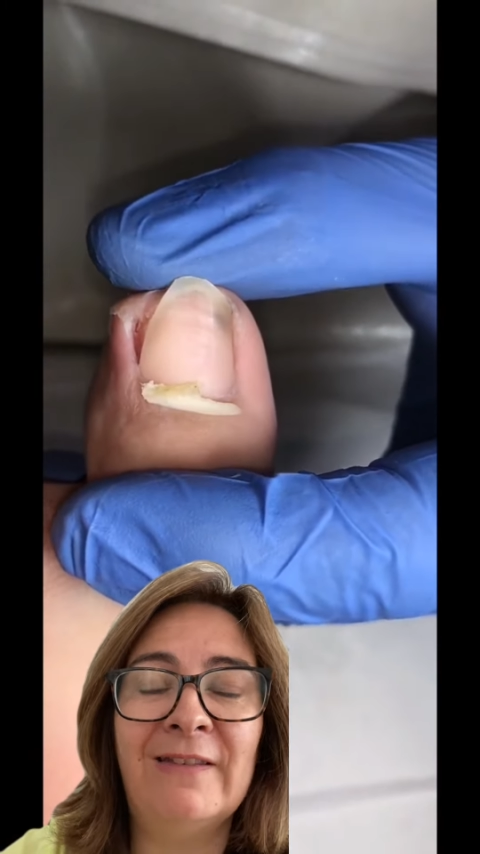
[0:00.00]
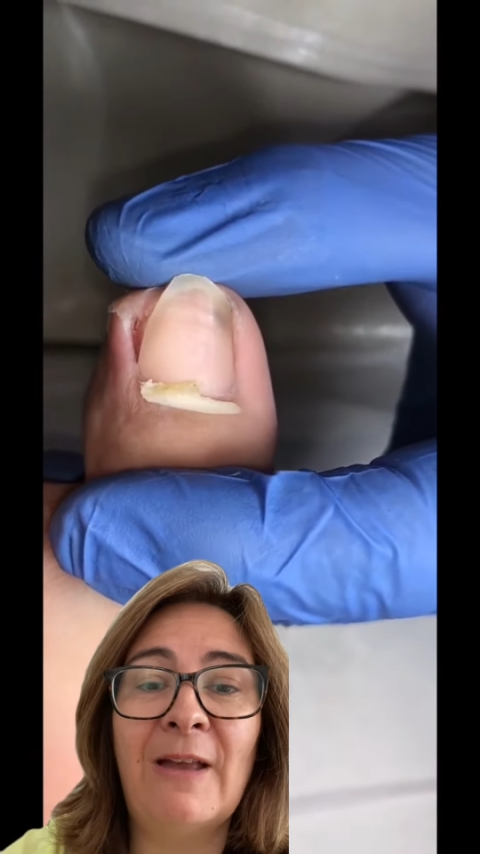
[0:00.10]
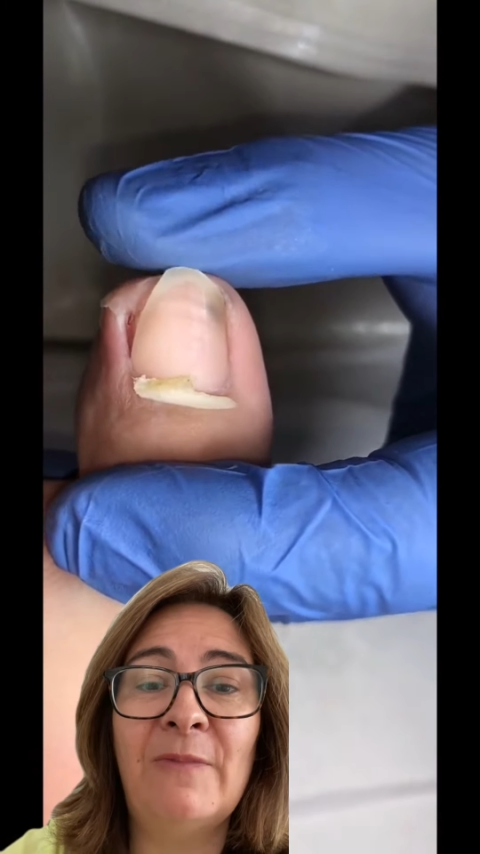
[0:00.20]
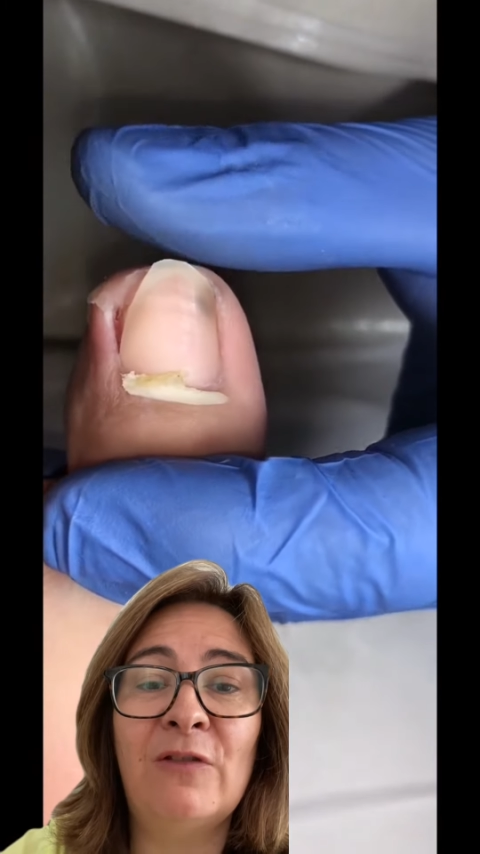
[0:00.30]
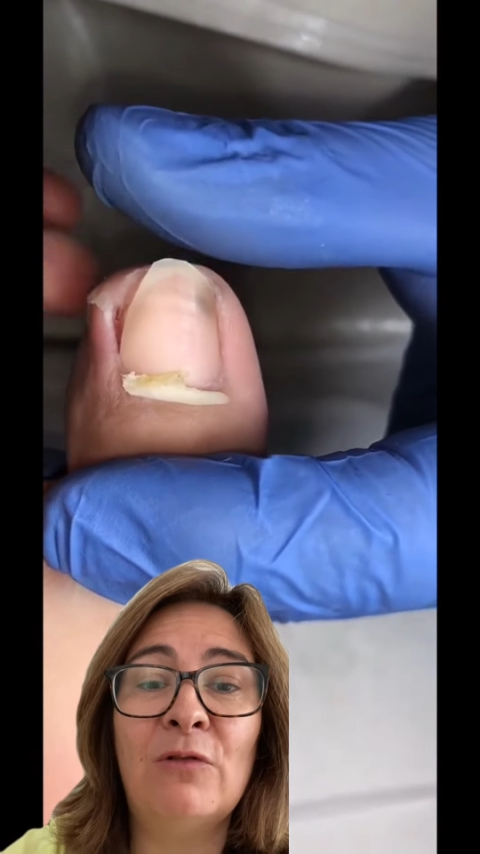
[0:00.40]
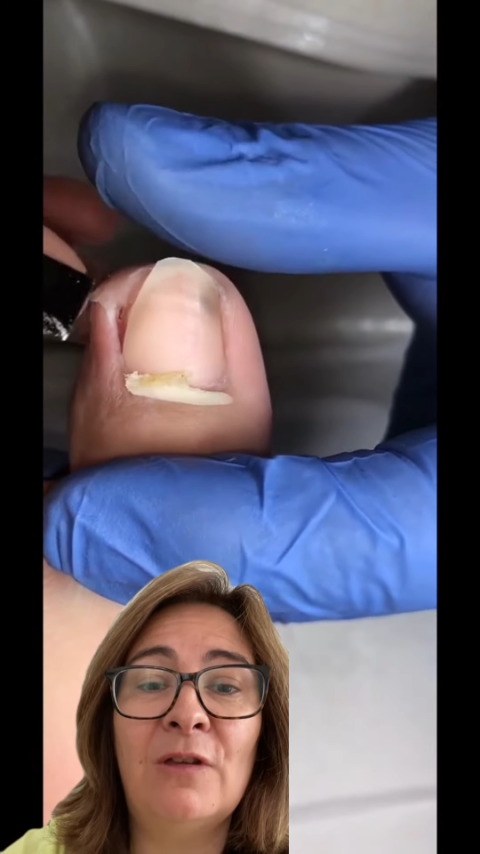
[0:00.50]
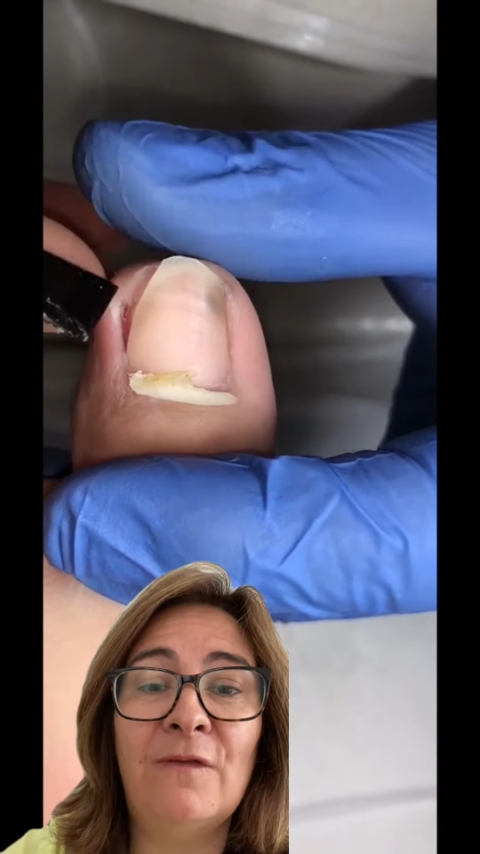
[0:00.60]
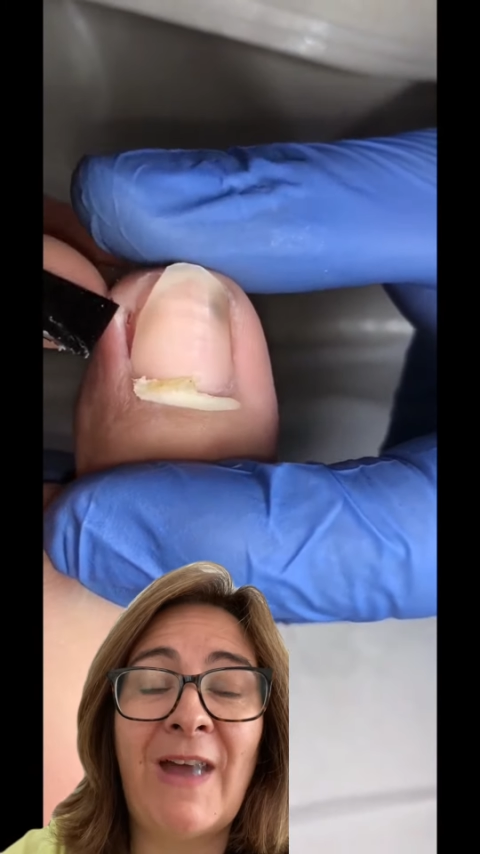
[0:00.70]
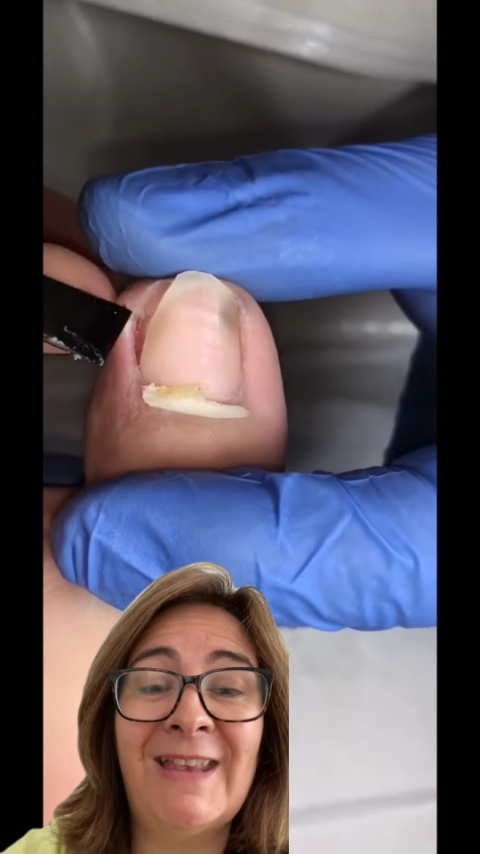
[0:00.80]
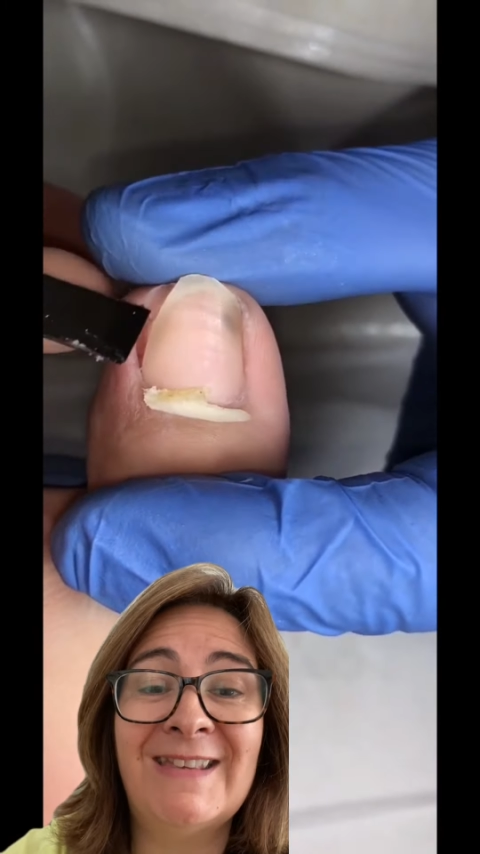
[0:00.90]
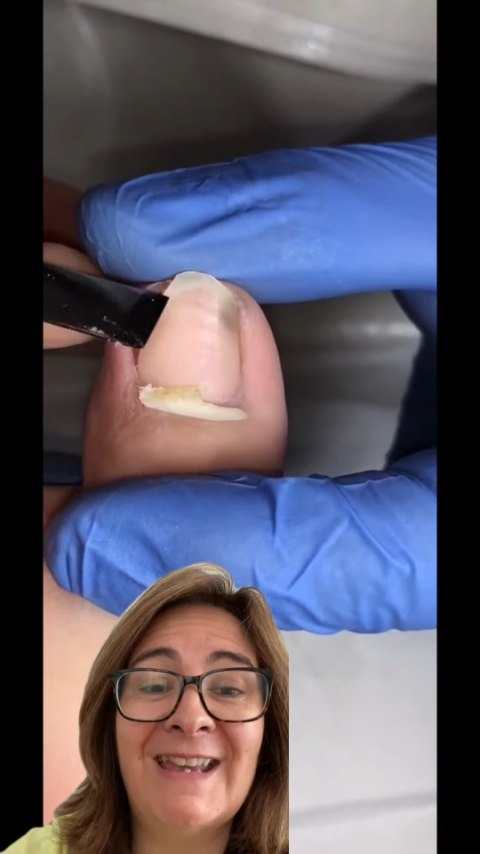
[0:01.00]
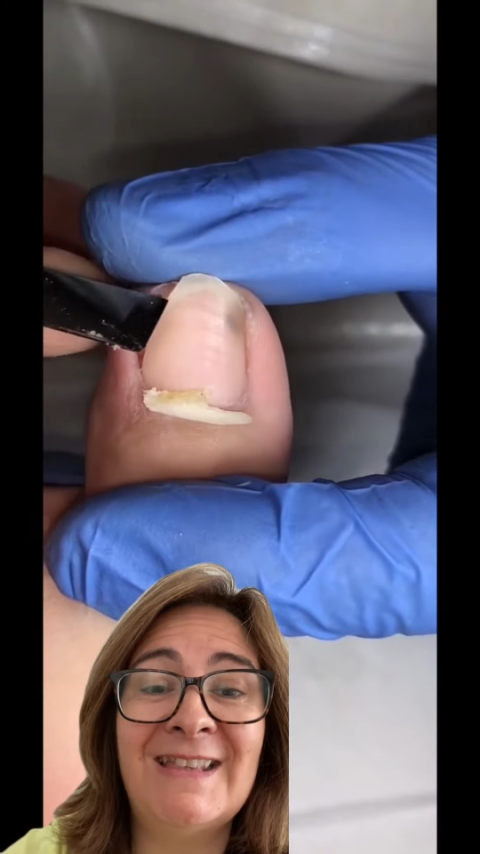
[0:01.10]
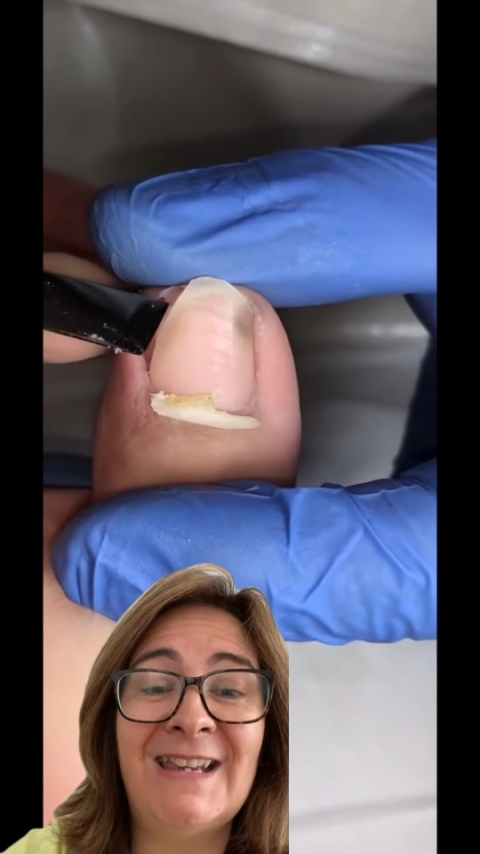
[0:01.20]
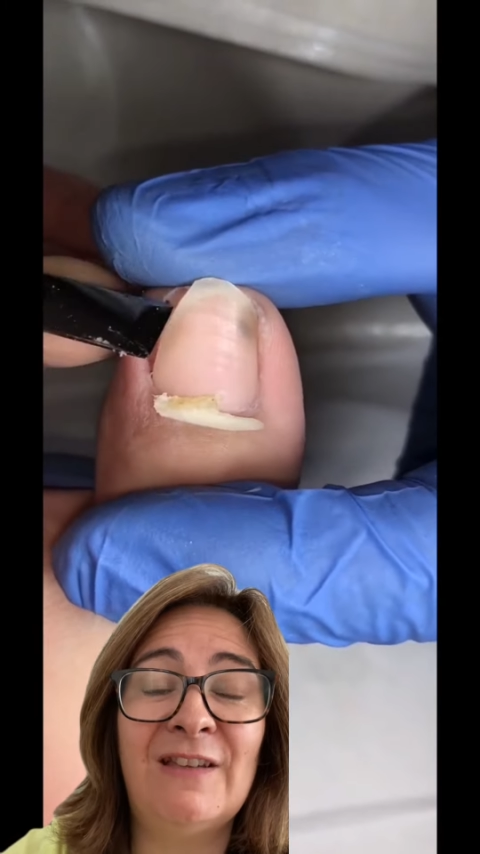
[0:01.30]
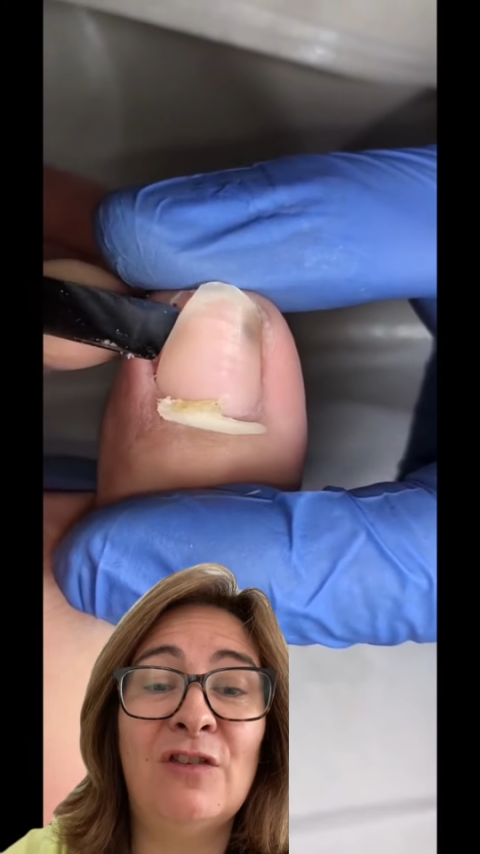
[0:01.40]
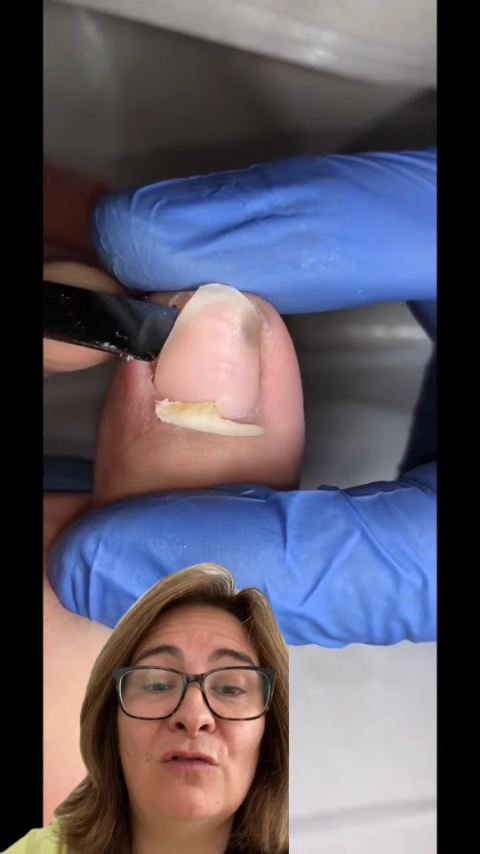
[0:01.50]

some sort of anaesthetic